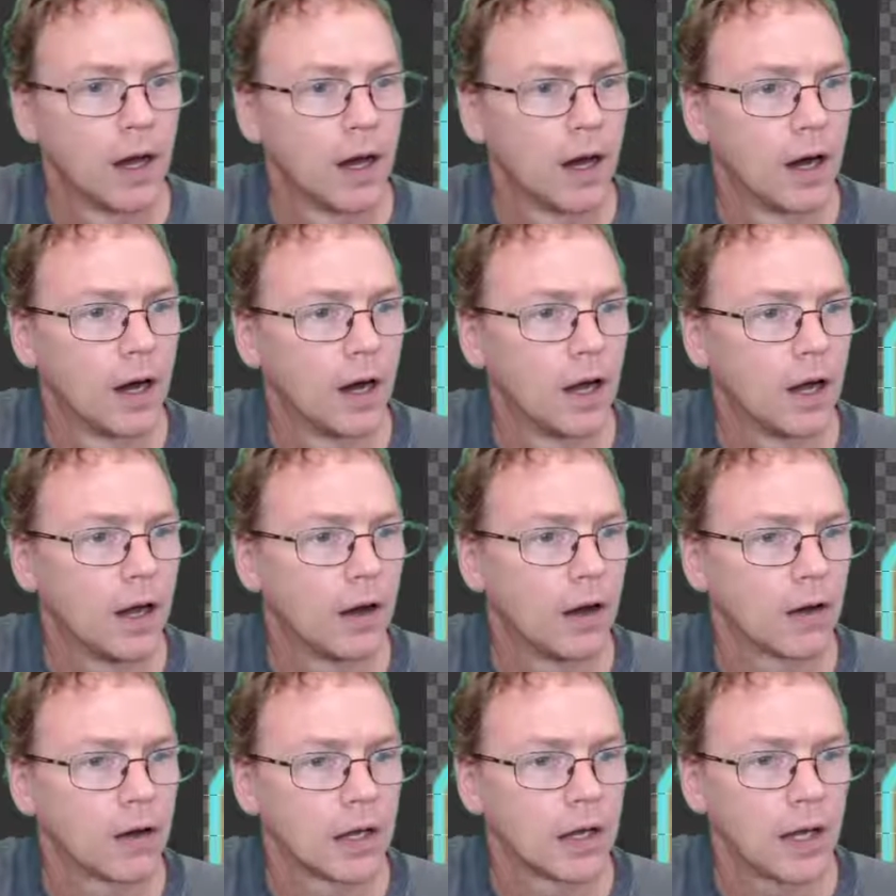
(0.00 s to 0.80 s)

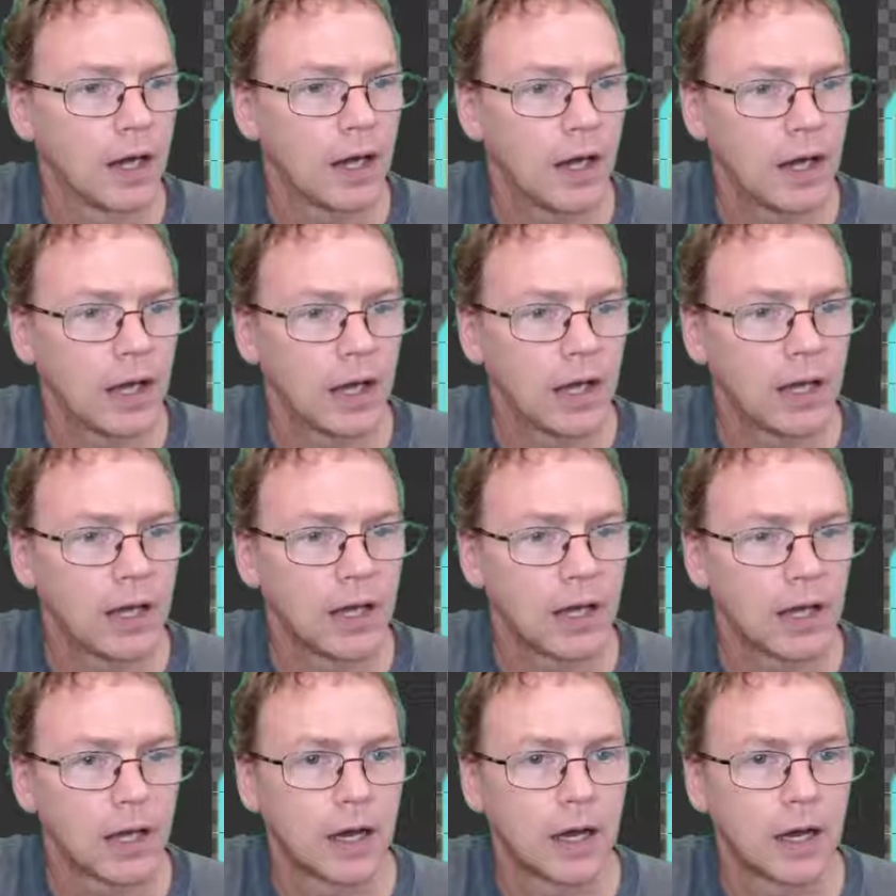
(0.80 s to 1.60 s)
Okay,
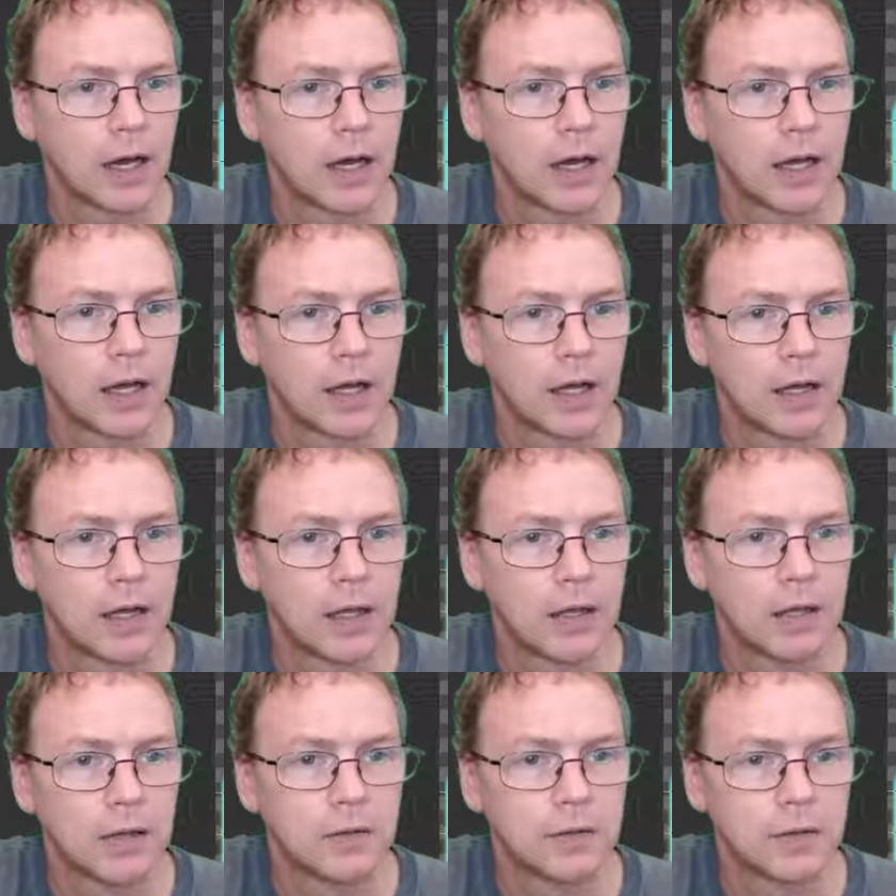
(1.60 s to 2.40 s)

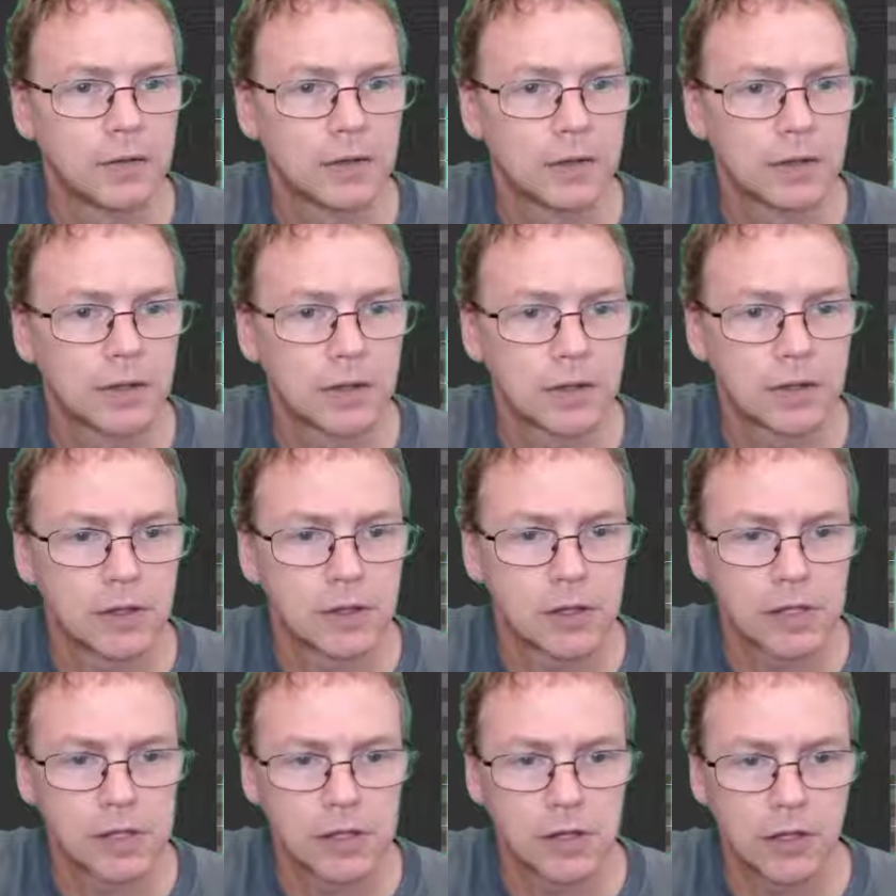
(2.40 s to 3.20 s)

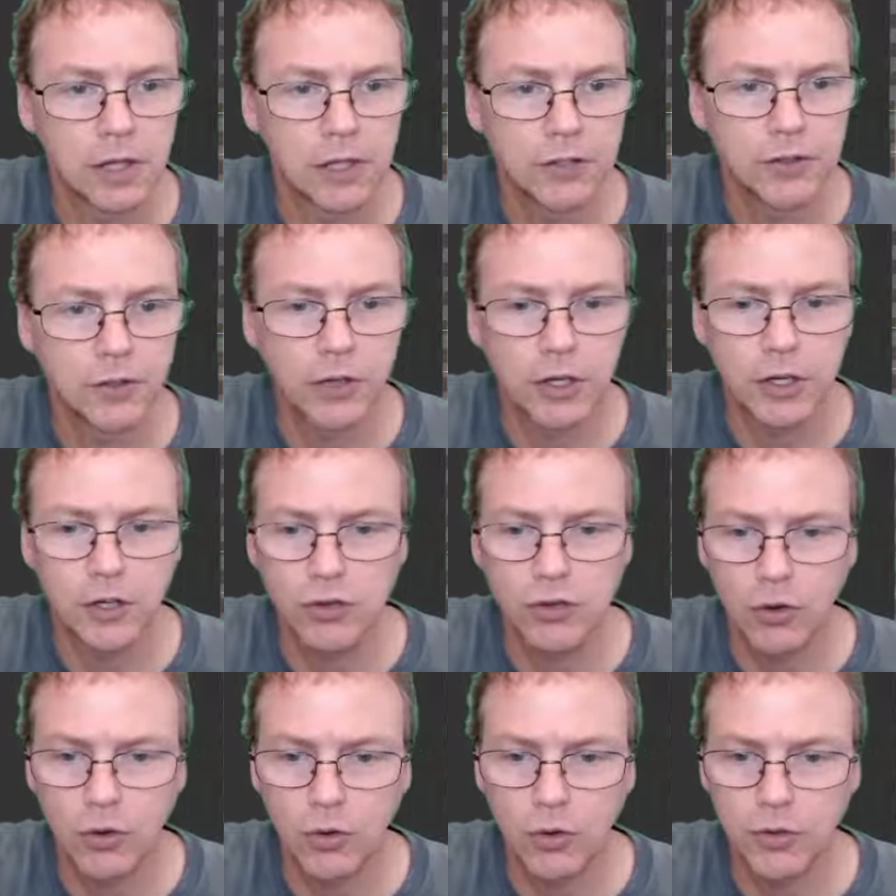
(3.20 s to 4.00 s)
let's do the
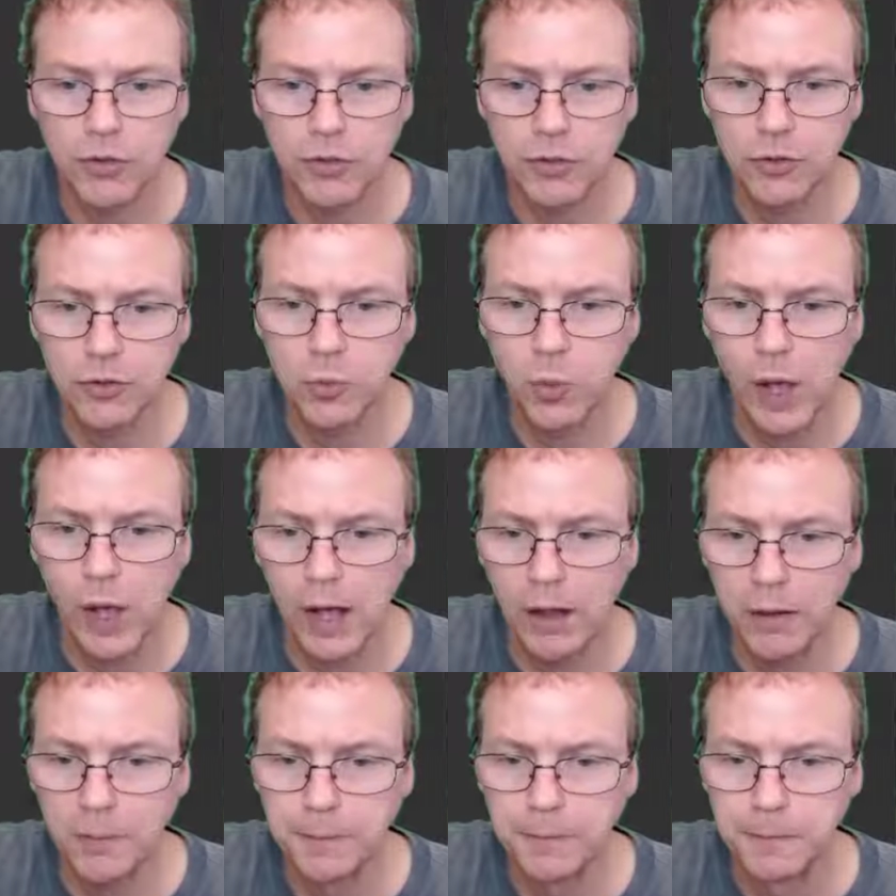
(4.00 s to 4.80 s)
controls as
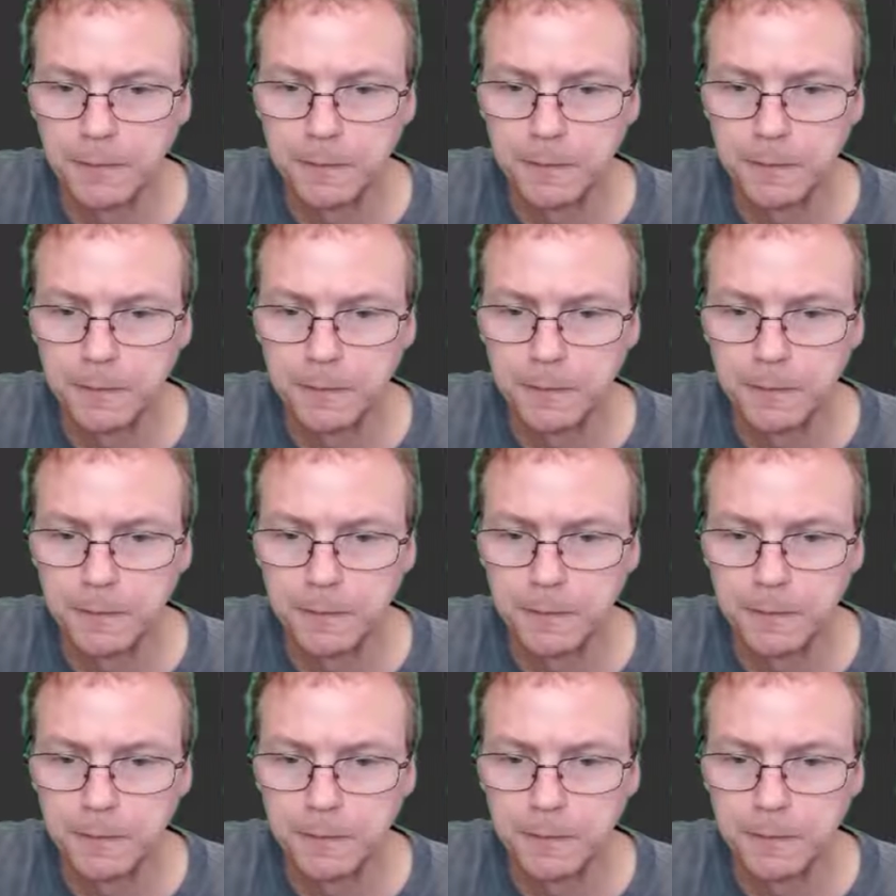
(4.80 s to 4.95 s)
well.